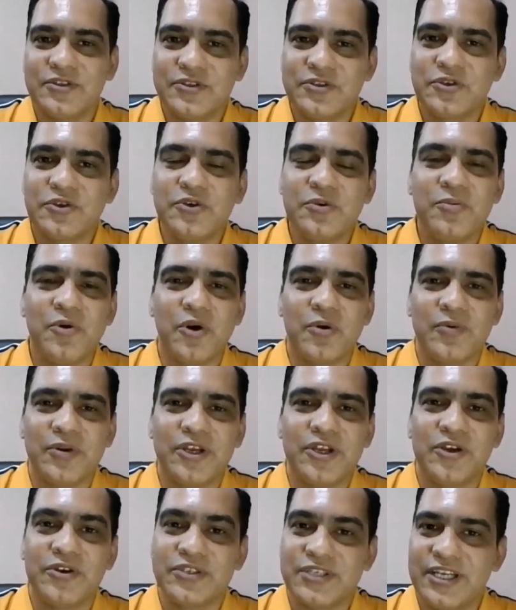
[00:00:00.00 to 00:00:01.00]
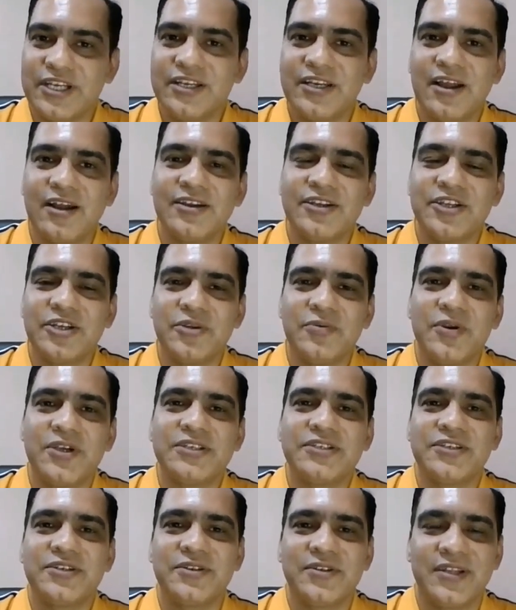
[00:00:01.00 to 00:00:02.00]
two more videos in
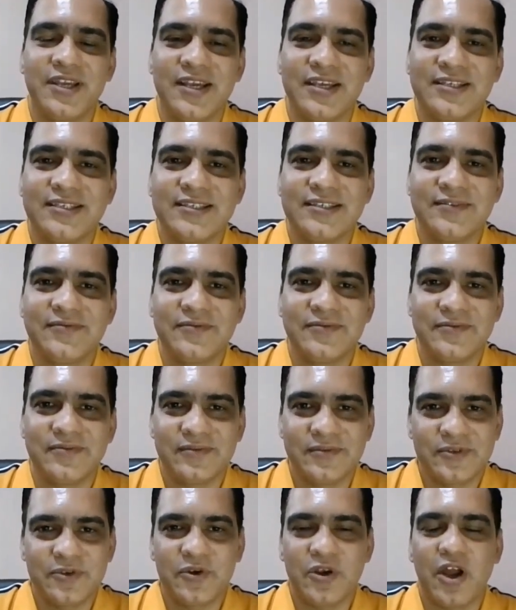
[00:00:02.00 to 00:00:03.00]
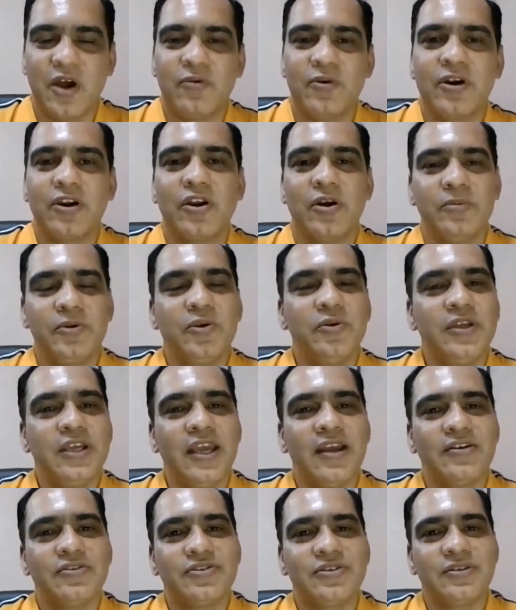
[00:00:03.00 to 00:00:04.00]
continuation to this to cover
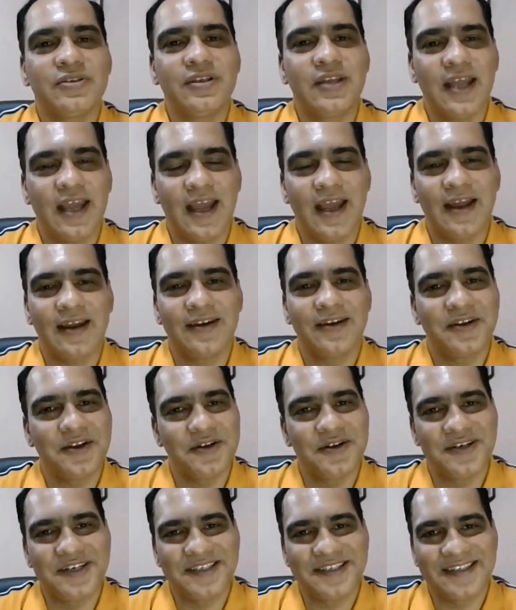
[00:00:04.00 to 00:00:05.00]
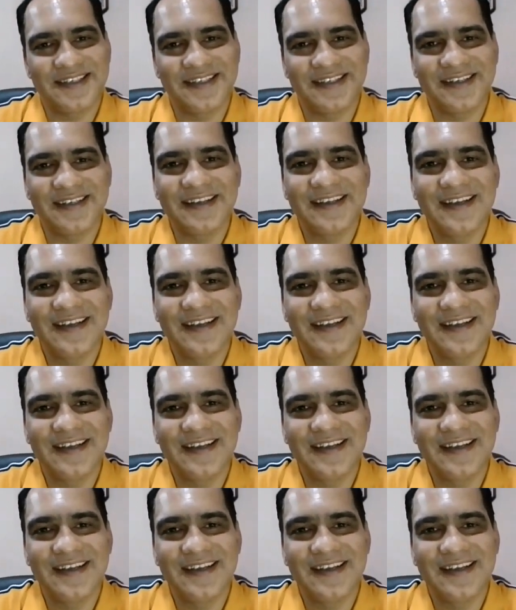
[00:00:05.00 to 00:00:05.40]
communication and courtesy.